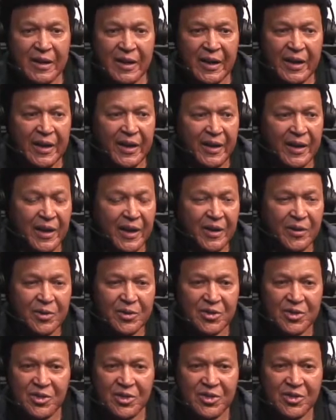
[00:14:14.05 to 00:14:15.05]
and I was
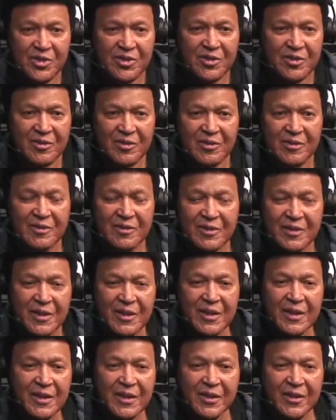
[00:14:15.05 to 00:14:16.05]
just
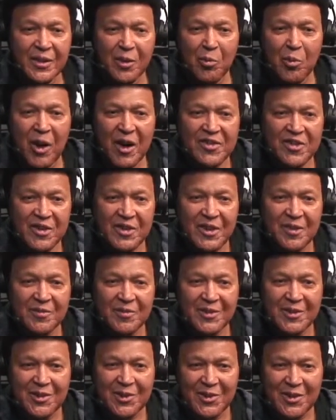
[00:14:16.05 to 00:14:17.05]
watching
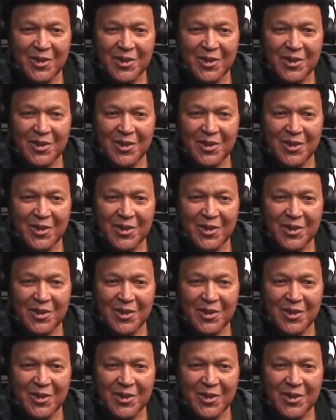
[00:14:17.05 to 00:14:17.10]
them